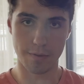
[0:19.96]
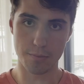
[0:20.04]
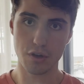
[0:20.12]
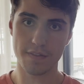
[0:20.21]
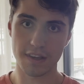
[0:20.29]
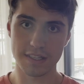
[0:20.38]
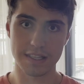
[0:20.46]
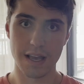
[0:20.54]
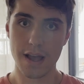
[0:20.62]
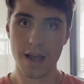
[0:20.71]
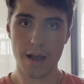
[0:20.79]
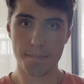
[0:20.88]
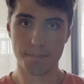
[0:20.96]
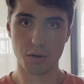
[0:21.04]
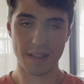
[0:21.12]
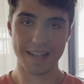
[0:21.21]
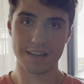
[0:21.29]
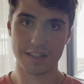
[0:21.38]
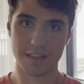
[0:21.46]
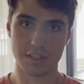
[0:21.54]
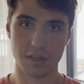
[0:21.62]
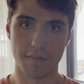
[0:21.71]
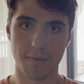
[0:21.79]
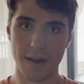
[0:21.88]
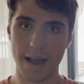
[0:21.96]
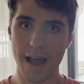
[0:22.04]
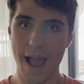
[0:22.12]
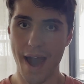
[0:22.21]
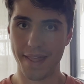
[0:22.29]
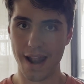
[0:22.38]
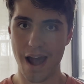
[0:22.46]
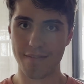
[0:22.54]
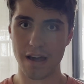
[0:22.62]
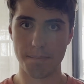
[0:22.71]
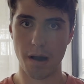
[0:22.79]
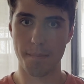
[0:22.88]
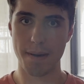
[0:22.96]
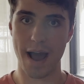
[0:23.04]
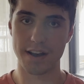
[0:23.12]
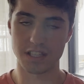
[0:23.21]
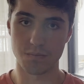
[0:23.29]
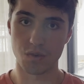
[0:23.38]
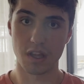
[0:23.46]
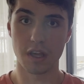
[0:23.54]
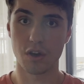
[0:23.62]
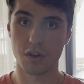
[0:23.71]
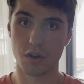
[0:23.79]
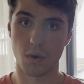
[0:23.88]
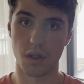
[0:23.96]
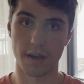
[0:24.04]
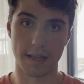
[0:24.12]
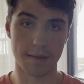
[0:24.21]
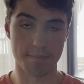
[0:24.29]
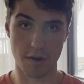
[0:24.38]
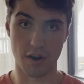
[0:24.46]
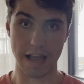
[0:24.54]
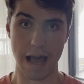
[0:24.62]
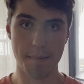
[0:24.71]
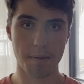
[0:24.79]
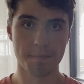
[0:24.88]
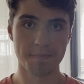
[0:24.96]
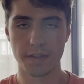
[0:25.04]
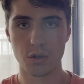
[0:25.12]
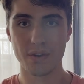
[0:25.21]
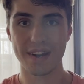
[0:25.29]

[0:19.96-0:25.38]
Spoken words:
or movies, put that into this software and then have that pump out some really good quality mocap. You'll